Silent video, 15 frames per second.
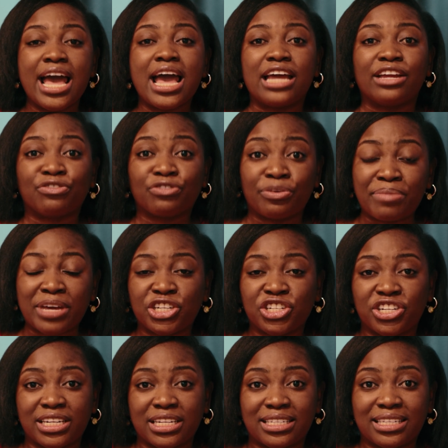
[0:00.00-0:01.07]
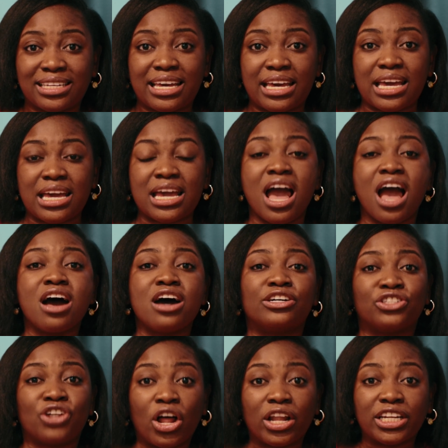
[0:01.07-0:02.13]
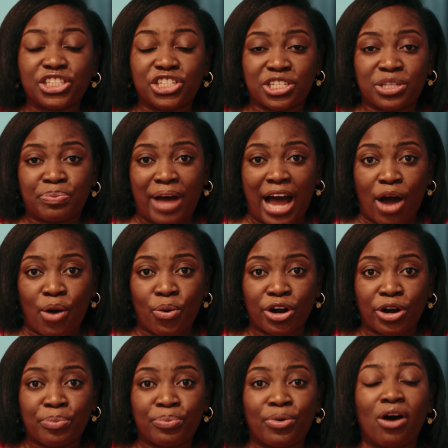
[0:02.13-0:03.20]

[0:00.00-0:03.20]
Information is key, knowledge is power,